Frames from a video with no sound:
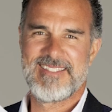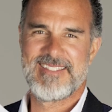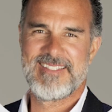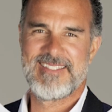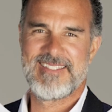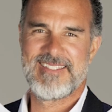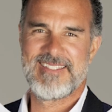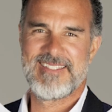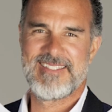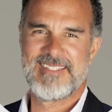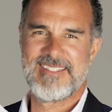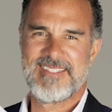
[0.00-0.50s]

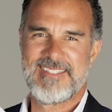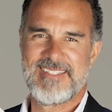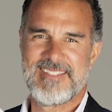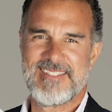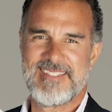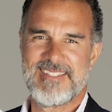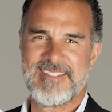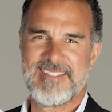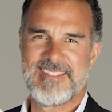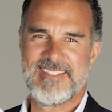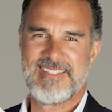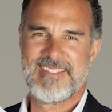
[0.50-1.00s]
and said,
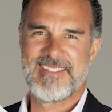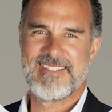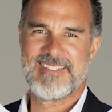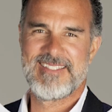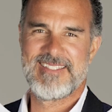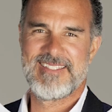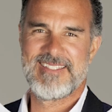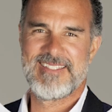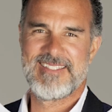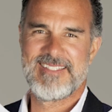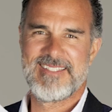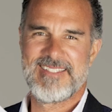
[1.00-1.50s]

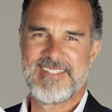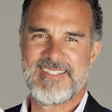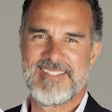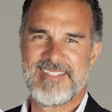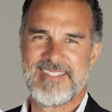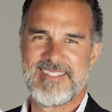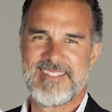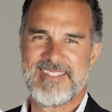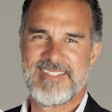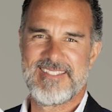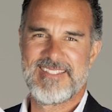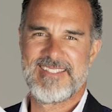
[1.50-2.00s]
that's
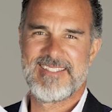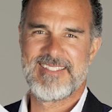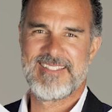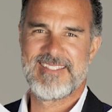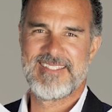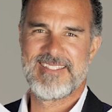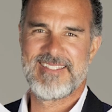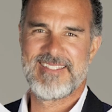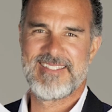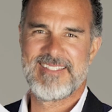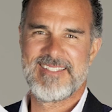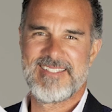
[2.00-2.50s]

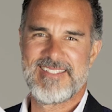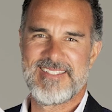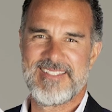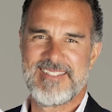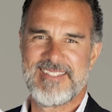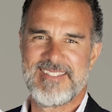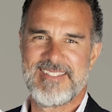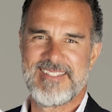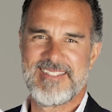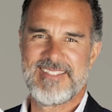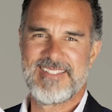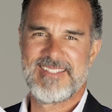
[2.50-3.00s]
whatever,
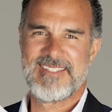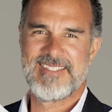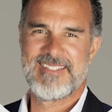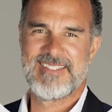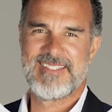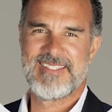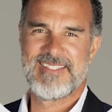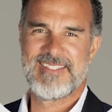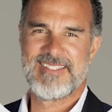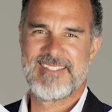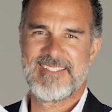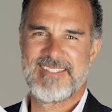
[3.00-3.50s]
Sally
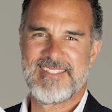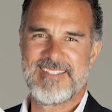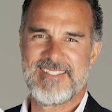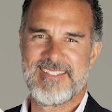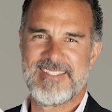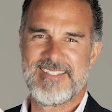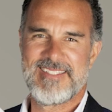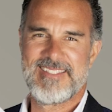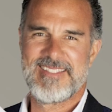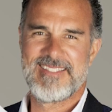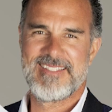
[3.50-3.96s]
Jane's